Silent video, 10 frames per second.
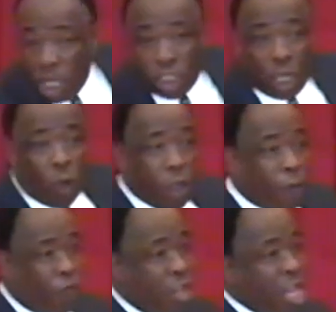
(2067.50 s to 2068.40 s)
So
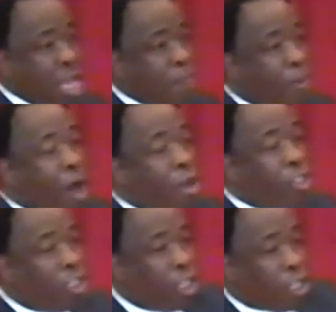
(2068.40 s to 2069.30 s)
if he
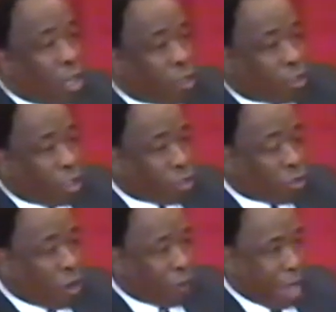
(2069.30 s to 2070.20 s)
bosses his little
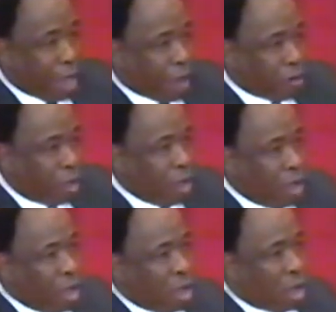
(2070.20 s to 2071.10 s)
sister around
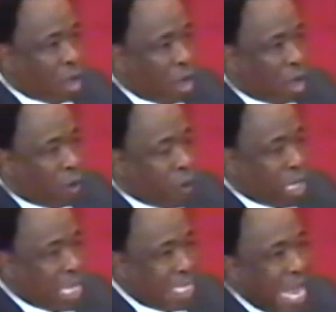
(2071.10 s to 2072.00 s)

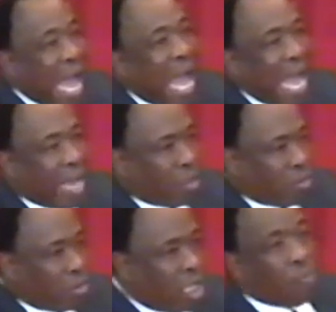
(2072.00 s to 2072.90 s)
when he's 9
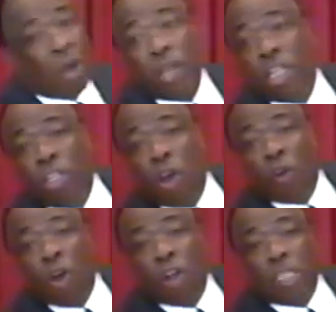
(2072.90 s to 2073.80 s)
and mother's
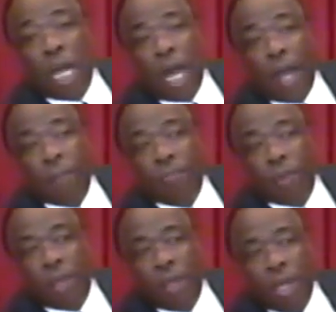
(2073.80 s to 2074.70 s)
gone all the time,
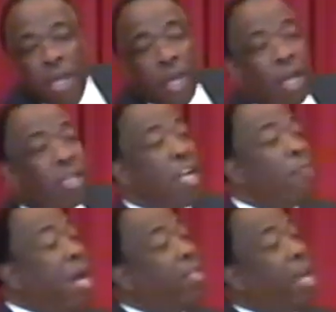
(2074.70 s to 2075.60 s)
then by